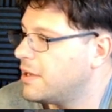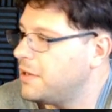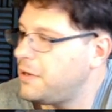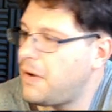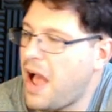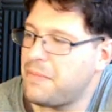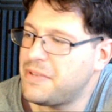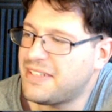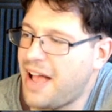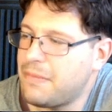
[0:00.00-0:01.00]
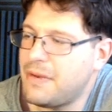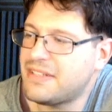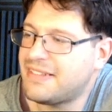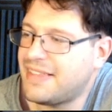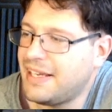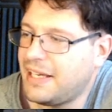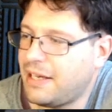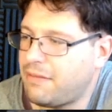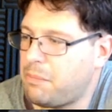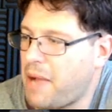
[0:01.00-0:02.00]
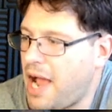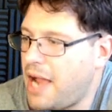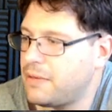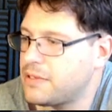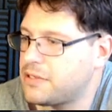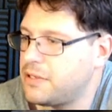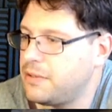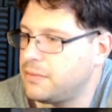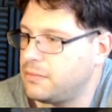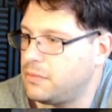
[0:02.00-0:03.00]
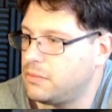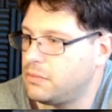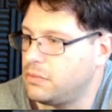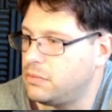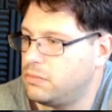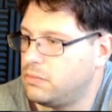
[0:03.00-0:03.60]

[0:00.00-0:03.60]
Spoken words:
No, I wasn't thinking of a pirate suit. Ooh.